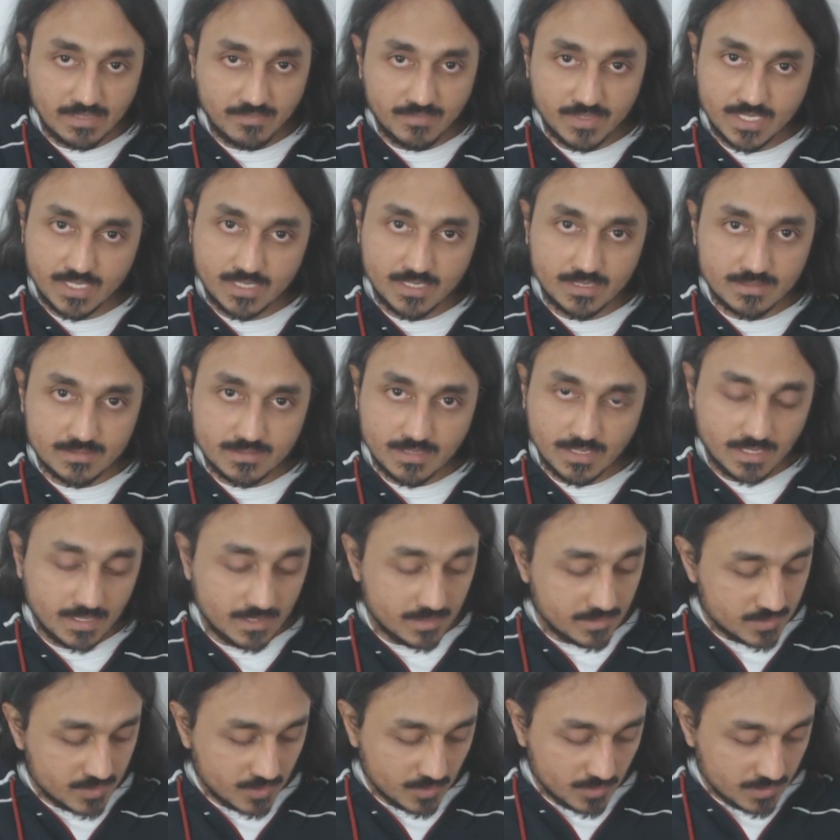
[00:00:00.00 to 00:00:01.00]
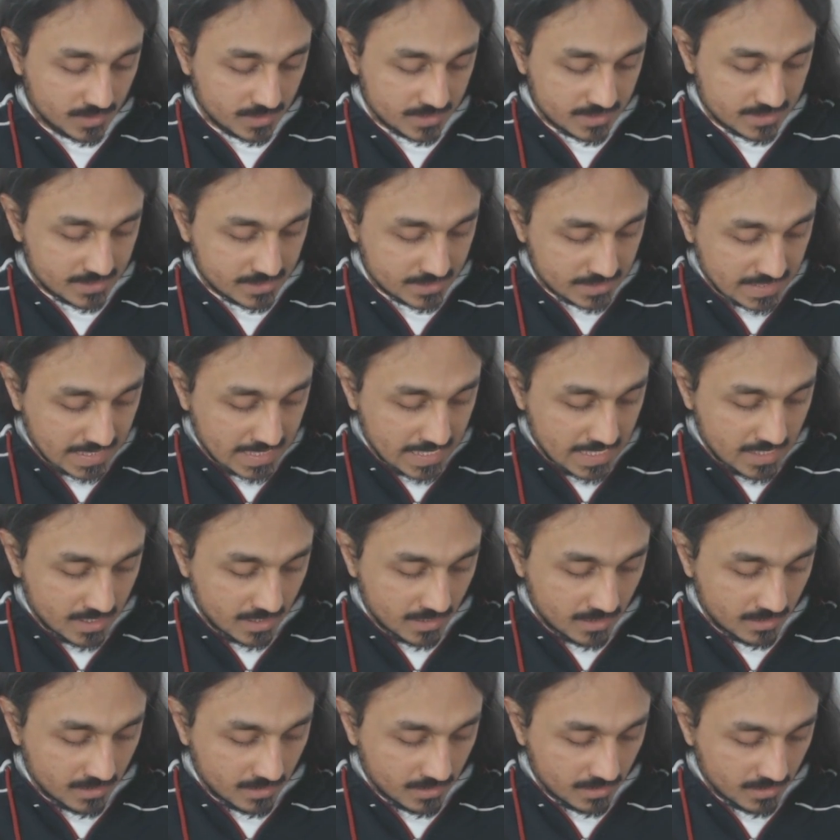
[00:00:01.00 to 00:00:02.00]
7 and 8. So this
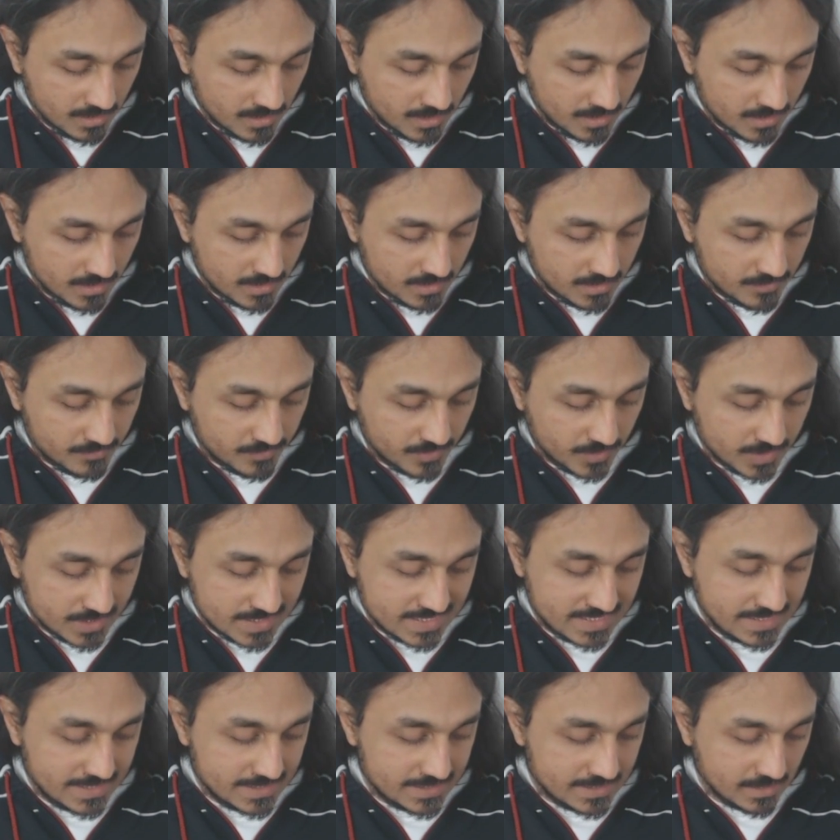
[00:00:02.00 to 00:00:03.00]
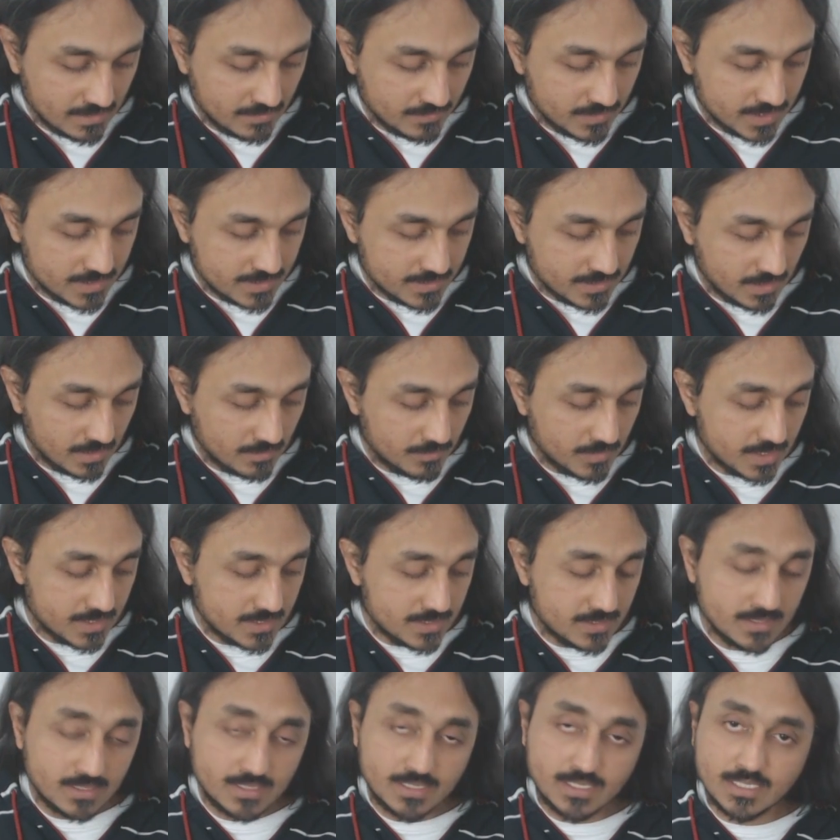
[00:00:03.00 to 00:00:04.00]
ni, first string 7 is same
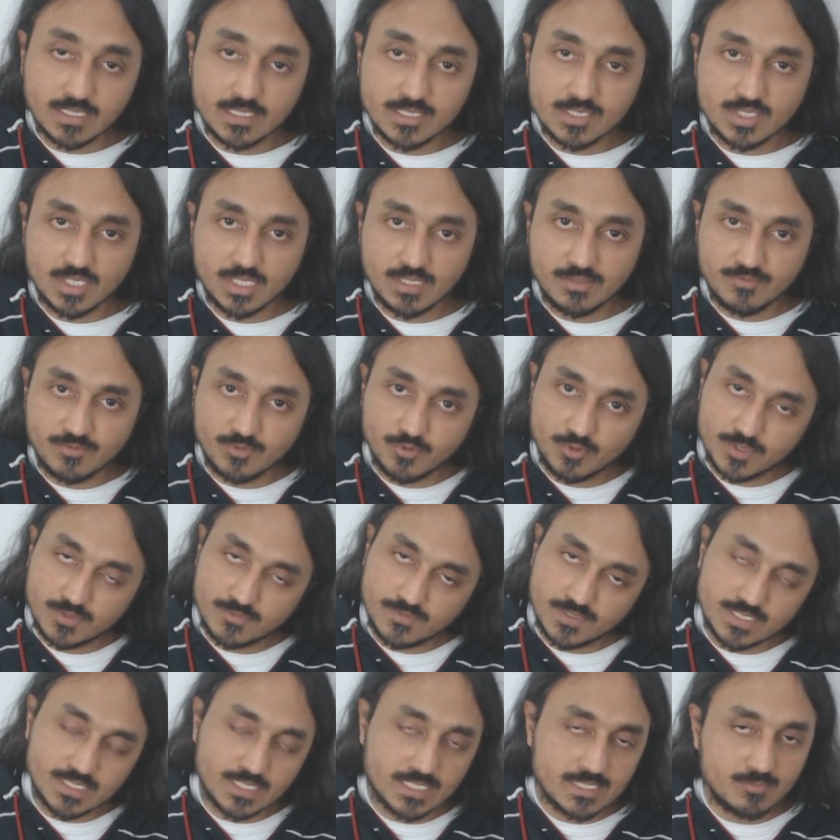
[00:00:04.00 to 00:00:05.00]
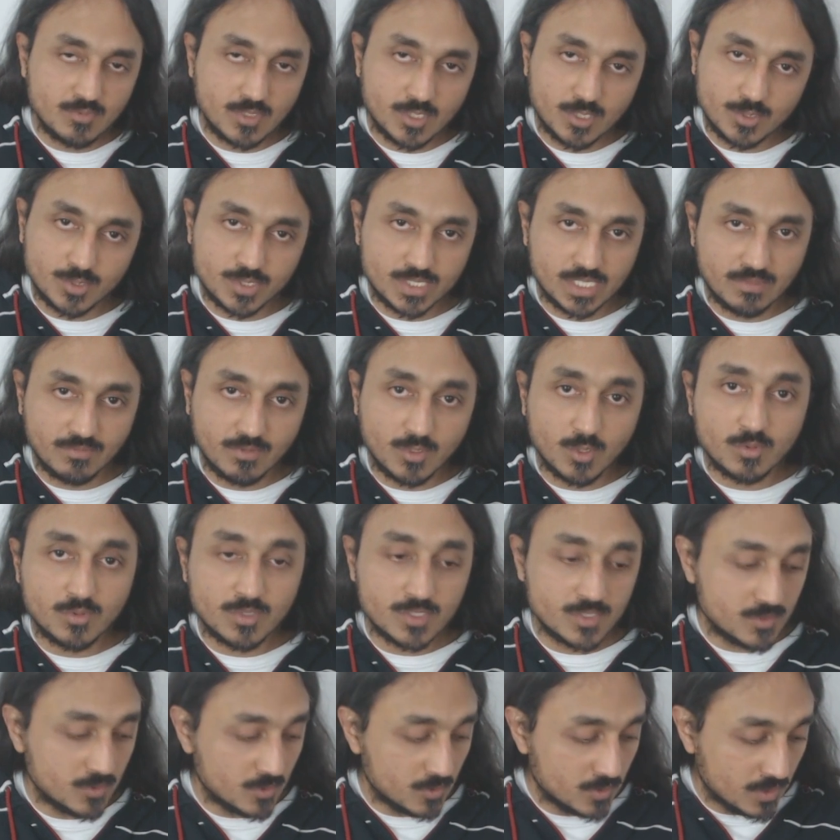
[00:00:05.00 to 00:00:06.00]
as third string 4th fret, just one octave
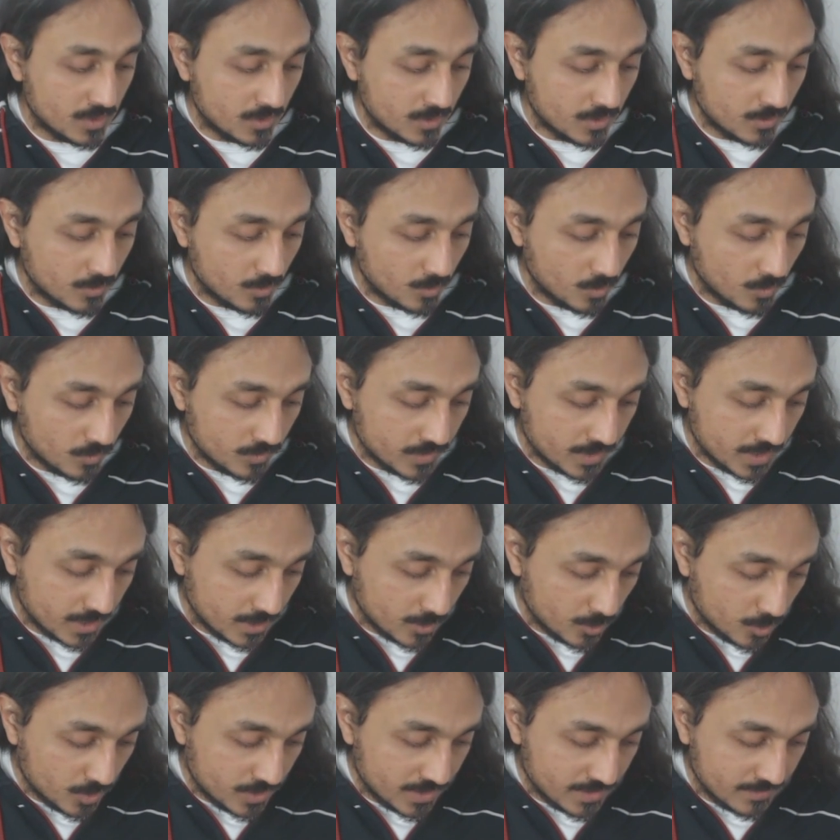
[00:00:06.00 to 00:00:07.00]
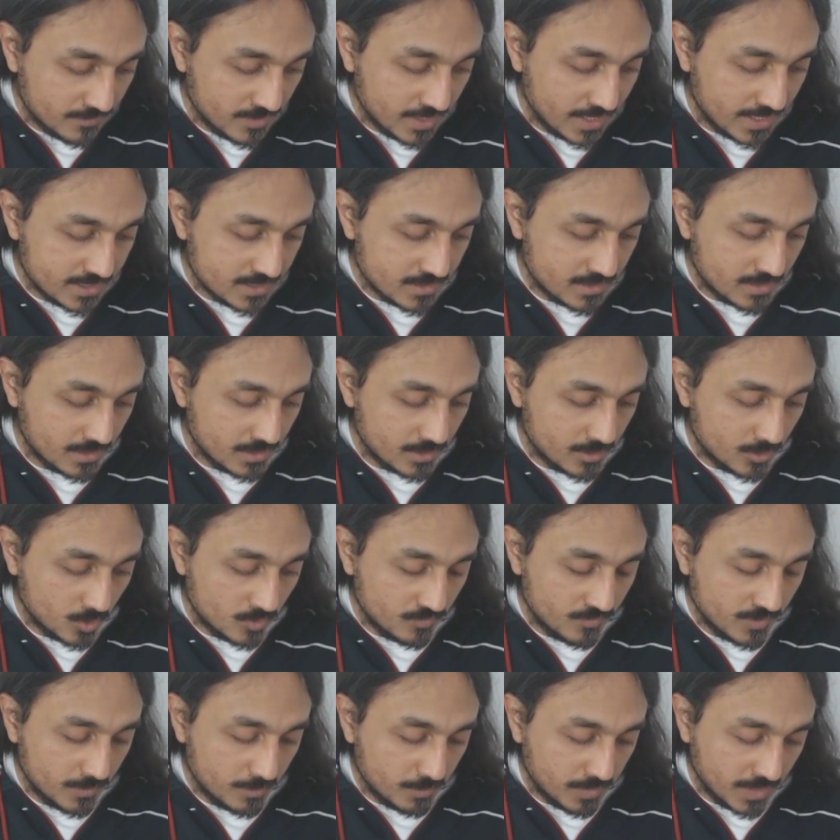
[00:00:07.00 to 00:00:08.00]
lower. So the note, the extra
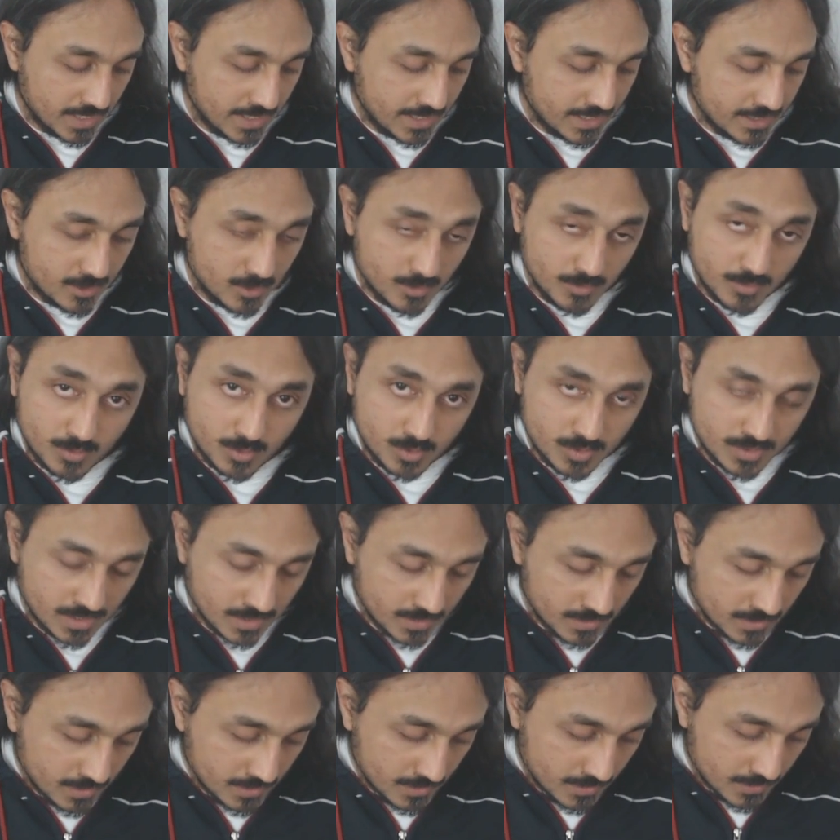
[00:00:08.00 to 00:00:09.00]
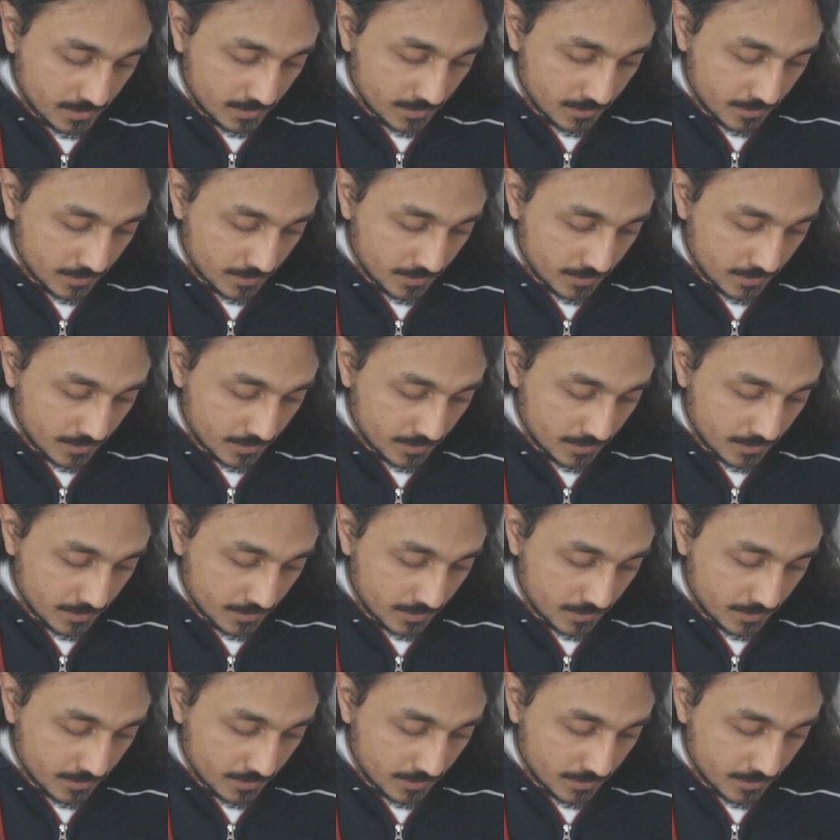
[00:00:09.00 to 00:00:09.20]
note we played to do the